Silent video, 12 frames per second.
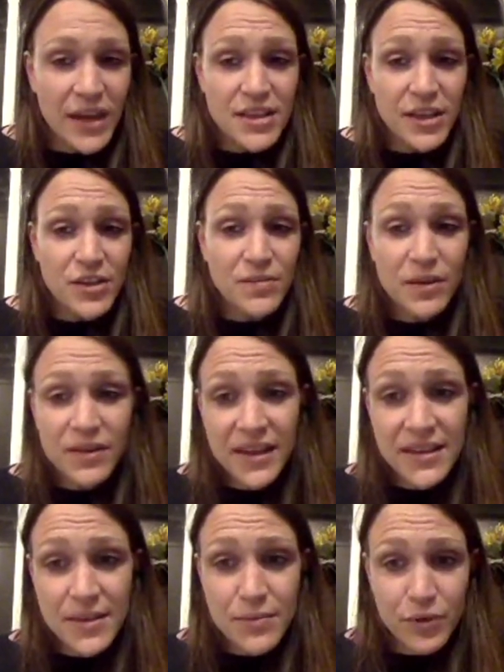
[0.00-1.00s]
So
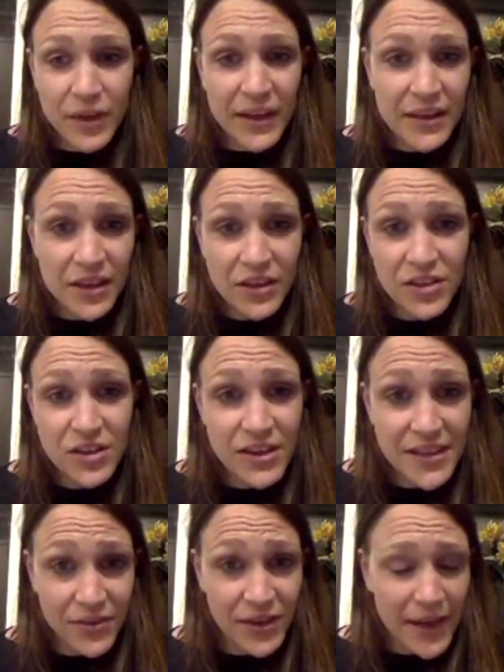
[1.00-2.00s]
smoothies, brilliant. You can do those
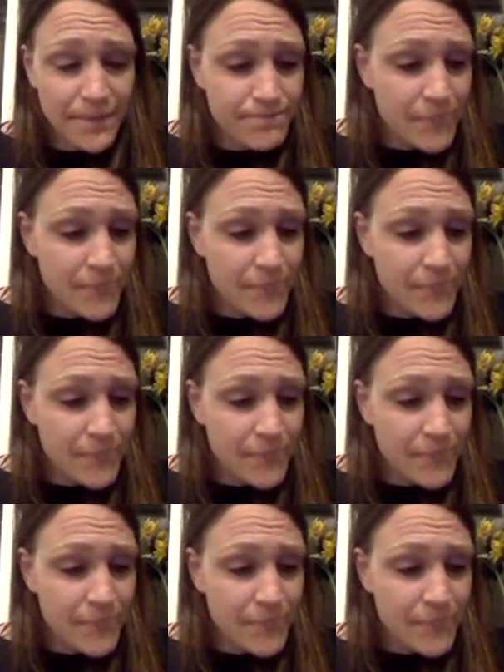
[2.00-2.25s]
every day.